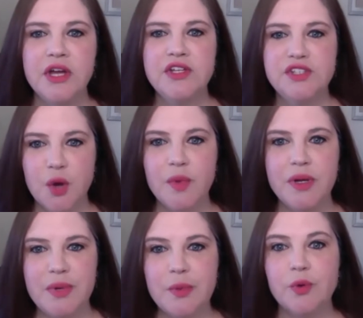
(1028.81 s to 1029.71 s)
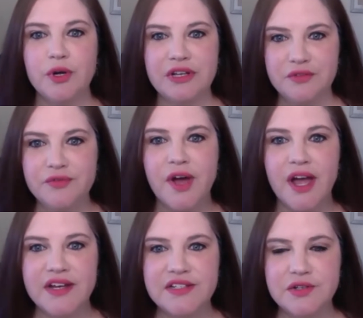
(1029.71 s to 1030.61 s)
So many people were
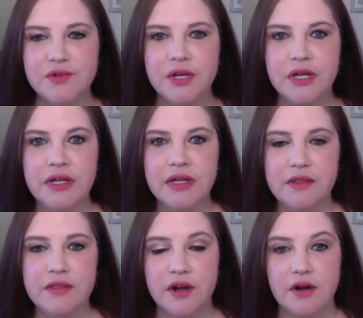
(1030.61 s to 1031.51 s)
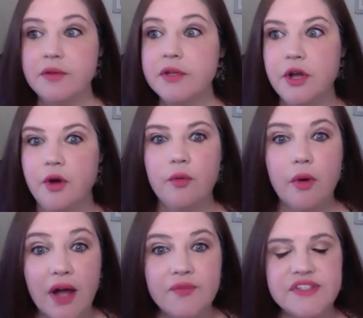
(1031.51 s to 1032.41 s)
confined to their,
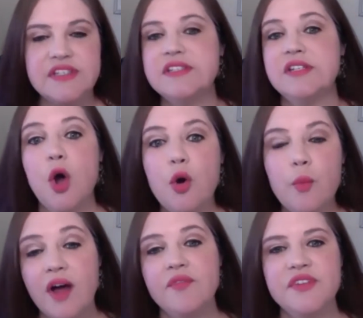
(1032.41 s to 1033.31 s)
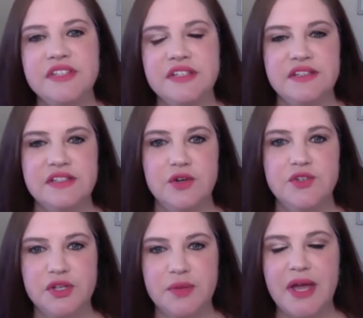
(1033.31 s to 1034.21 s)
offices and home offices,
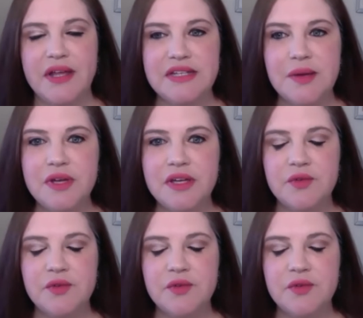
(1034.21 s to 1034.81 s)
during the pandemic.